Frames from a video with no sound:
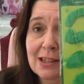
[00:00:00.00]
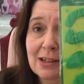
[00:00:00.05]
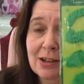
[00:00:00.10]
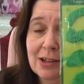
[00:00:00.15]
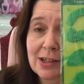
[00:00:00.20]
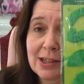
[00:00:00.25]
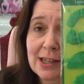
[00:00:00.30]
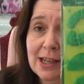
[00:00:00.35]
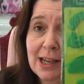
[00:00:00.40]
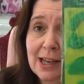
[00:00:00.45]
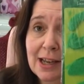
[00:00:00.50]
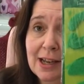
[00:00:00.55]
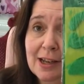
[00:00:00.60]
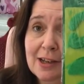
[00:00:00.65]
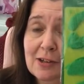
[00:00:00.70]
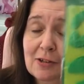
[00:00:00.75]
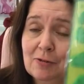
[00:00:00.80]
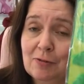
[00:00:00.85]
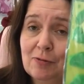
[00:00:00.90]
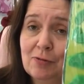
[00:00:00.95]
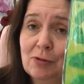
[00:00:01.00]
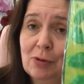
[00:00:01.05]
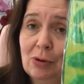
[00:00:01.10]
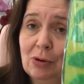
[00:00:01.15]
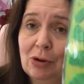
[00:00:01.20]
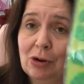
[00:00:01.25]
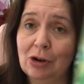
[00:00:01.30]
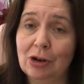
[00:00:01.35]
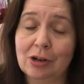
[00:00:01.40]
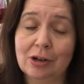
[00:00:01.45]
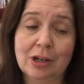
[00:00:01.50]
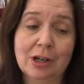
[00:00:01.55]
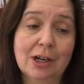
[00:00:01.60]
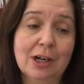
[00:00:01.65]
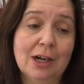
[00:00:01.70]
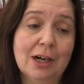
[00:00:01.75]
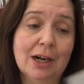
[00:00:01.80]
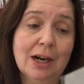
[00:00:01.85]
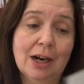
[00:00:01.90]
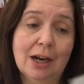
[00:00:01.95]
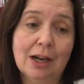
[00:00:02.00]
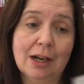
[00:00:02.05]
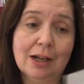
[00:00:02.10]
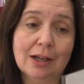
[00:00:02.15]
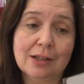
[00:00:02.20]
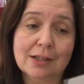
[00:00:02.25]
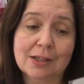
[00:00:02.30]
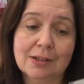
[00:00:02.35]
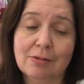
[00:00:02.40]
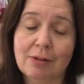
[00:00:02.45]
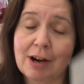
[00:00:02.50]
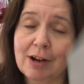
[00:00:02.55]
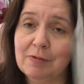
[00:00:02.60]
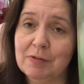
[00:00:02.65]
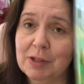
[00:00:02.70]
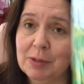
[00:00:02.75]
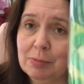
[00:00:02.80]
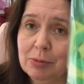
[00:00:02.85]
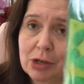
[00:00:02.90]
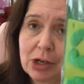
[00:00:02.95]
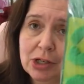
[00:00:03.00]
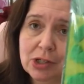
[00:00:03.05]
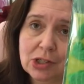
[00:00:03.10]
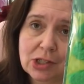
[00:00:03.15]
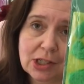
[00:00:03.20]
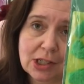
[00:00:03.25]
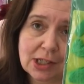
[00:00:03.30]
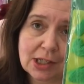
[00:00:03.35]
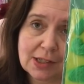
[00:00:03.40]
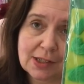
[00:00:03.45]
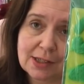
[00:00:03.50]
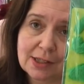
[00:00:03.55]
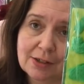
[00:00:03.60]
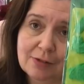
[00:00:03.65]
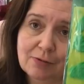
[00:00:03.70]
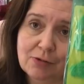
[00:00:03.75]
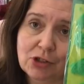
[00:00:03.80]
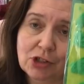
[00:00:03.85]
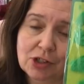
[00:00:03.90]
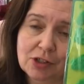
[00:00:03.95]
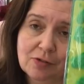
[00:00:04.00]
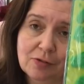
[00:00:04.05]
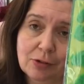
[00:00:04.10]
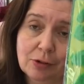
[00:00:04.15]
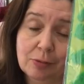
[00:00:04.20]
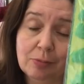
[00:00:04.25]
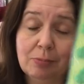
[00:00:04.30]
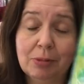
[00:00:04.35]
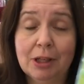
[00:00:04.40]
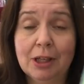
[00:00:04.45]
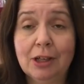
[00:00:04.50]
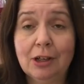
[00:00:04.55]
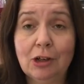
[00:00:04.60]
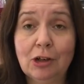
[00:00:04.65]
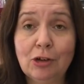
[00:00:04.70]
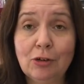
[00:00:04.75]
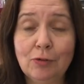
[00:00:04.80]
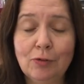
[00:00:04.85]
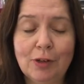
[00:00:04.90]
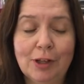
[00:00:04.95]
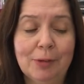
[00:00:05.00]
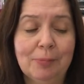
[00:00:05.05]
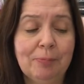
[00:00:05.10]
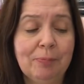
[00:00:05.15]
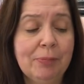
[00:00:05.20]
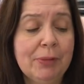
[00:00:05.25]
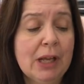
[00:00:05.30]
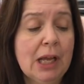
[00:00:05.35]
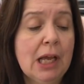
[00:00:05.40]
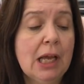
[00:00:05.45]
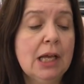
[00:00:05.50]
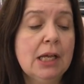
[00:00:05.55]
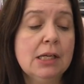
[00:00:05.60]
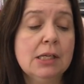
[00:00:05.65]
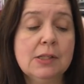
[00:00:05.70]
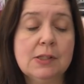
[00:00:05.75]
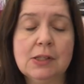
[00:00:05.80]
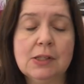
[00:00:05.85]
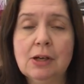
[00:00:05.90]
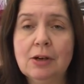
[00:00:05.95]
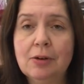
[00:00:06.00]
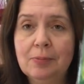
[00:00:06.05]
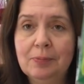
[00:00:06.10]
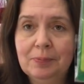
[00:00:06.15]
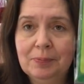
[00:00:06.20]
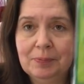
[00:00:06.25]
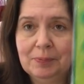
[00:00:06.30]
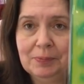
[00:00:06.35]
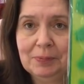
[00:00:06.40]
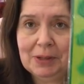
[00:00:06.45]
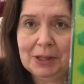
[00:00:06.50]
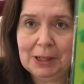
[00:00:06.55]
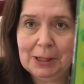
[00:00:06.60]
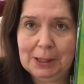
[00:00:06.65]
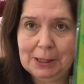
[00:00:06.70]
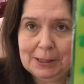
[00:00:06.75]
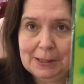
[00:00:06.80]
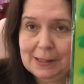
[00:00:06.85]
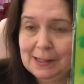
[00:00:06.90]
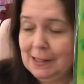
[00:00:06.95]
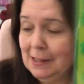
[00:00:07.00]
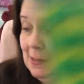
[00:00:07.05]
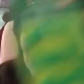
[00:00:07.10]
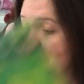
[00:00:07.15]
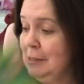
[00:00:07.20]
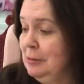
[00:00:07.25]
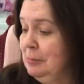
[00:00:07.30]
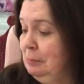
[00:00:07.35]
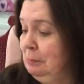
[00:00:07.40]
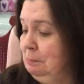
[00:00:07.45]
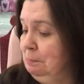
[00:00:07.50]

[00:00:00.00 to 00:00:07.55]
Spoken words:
on hand for crafting projects and just for being goofy. So I got these.